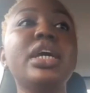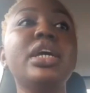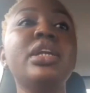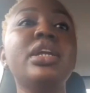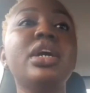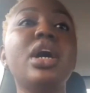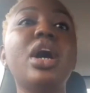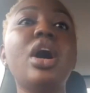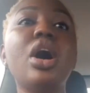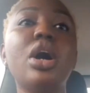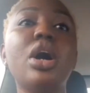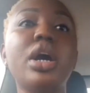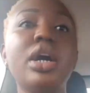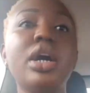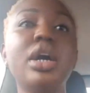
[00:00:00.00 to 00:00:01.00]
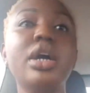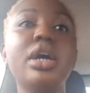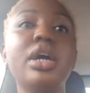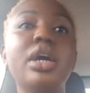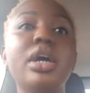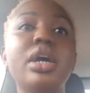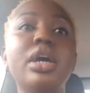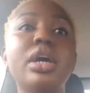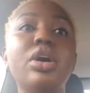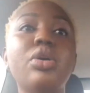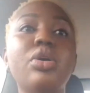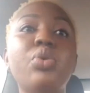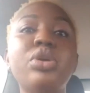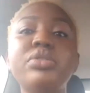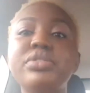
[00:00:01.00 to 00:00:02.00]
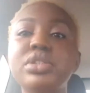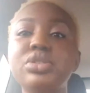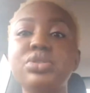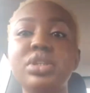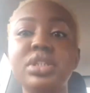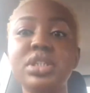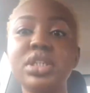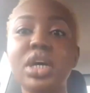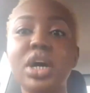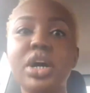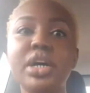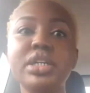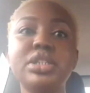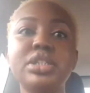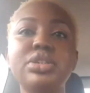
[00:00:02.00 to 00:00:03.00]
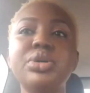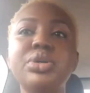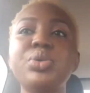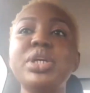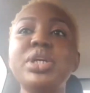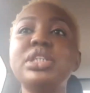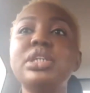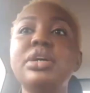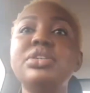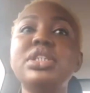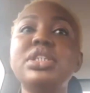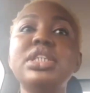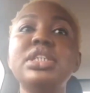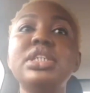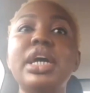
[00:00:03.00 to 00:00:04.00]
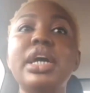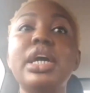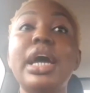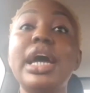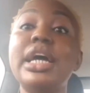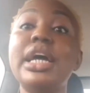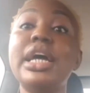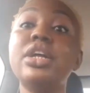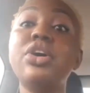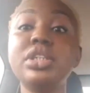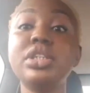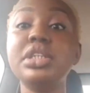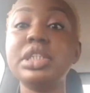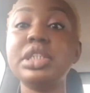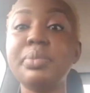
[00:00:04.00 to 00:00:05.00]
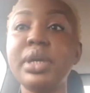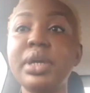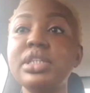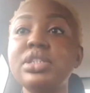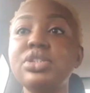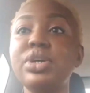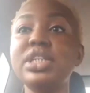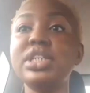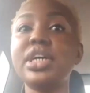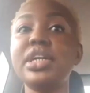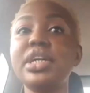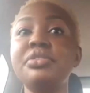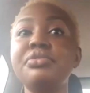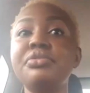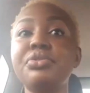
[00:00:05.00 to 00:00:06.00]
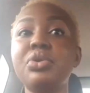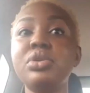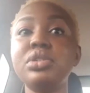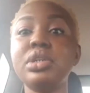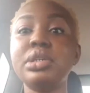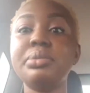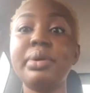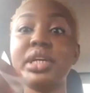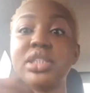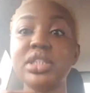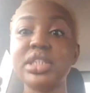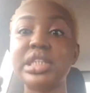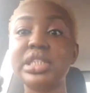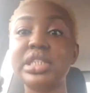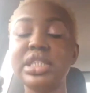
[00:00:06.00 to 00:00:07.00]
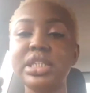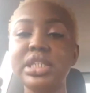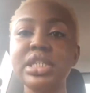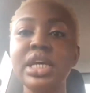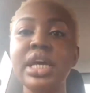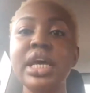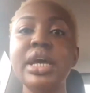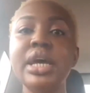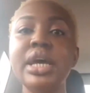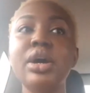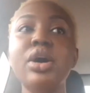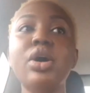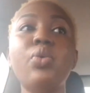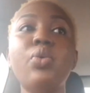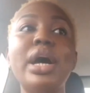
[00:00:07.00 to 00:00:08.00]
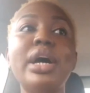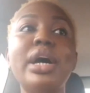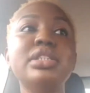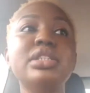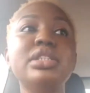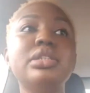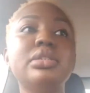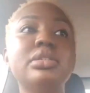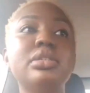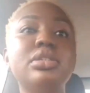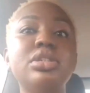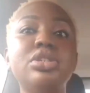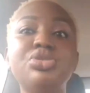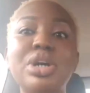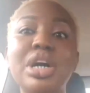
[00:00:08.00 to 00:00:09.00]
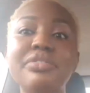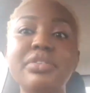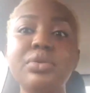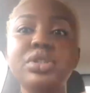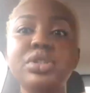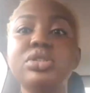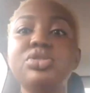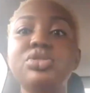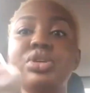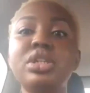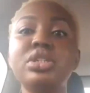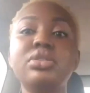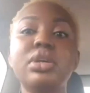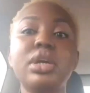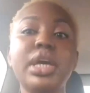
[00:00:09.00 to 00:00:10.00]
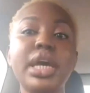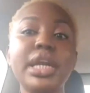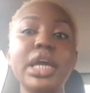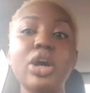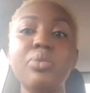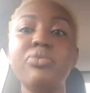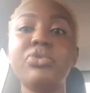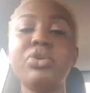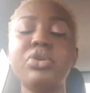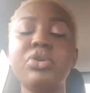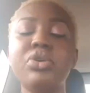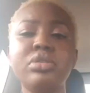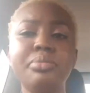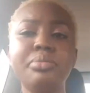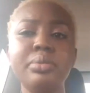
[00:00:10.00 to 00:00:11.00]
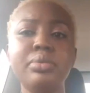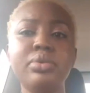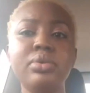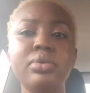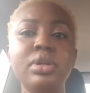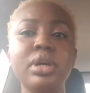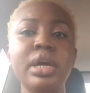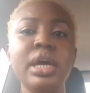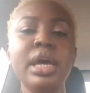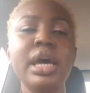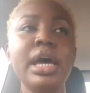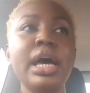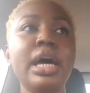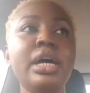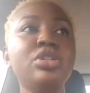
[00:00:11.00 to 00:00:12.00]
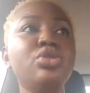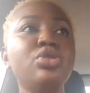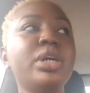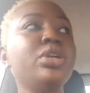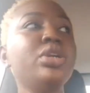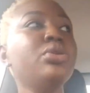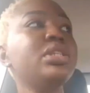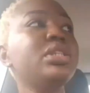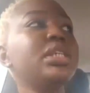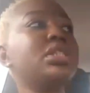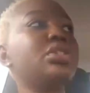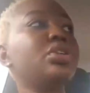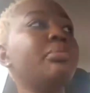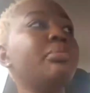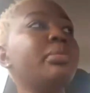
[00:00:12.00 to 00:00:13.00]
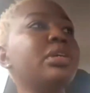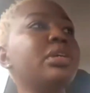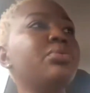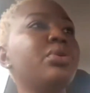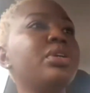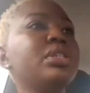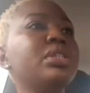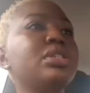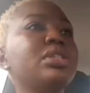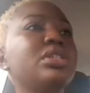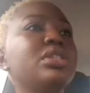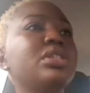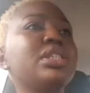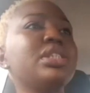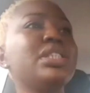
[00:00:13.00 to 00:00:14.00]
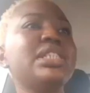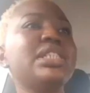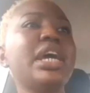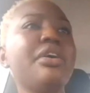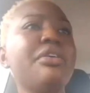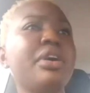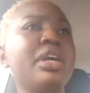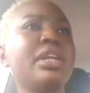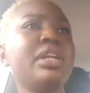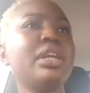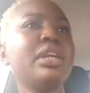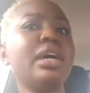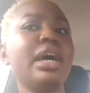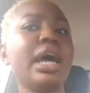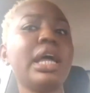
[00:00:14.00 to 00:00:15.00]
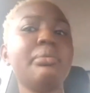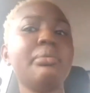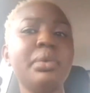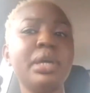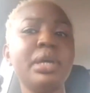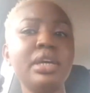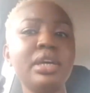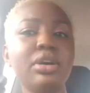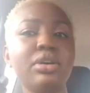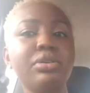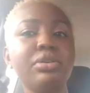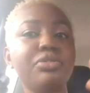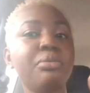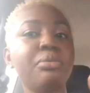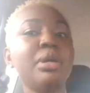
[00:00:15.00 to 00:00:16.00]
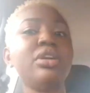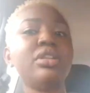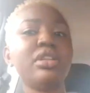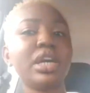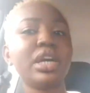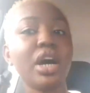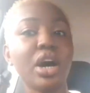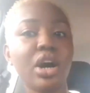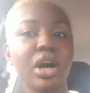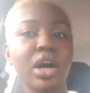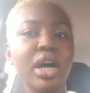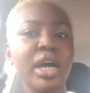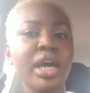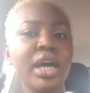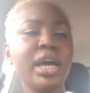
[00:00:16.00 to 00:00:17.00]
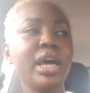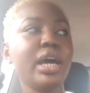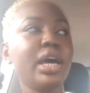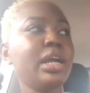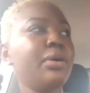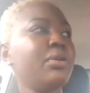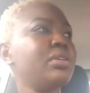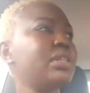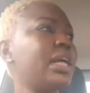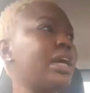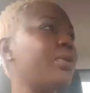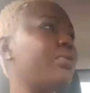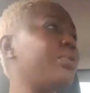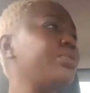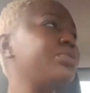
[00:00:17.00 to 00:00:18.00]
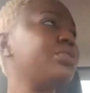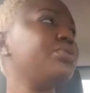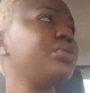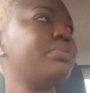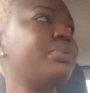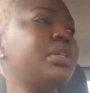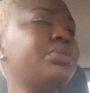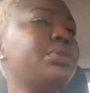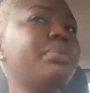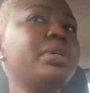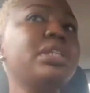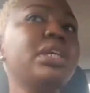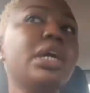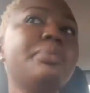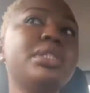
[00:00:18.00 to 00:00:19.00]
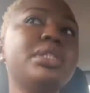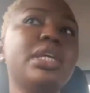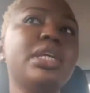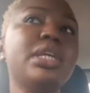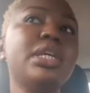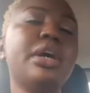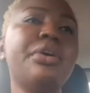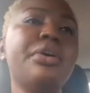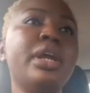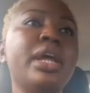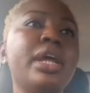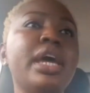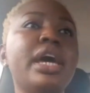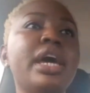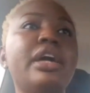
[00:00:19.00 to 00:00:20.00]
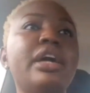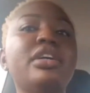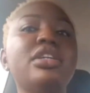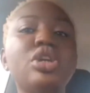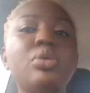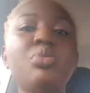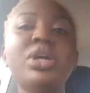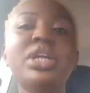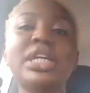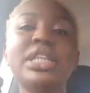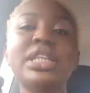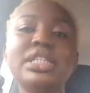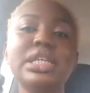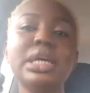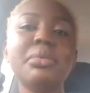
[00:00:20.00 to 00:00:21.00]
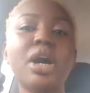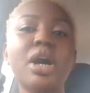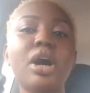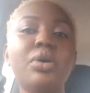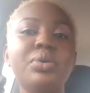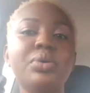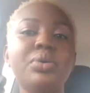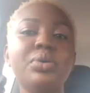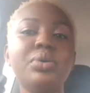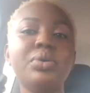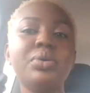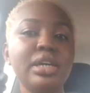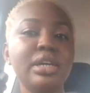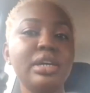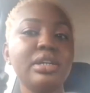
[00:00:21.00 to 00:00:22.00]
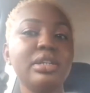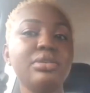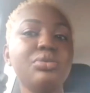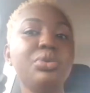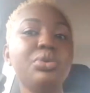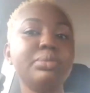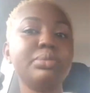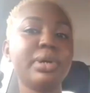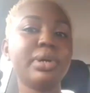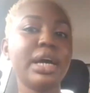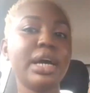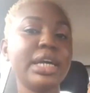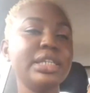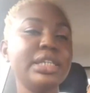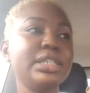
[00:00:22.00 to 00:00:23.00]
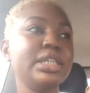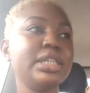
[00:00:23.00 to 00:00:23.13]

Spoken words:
a car, one of the students' cars. So I was waiting, I was sitting, I had gotten a space, so I sat in front of the passenger seat whilst the driver was still trying to get help for other people. And so I noticed somebody was staring at me from another car. And I was like wondering who the person kept staring. And then someone in the same car with me who was behind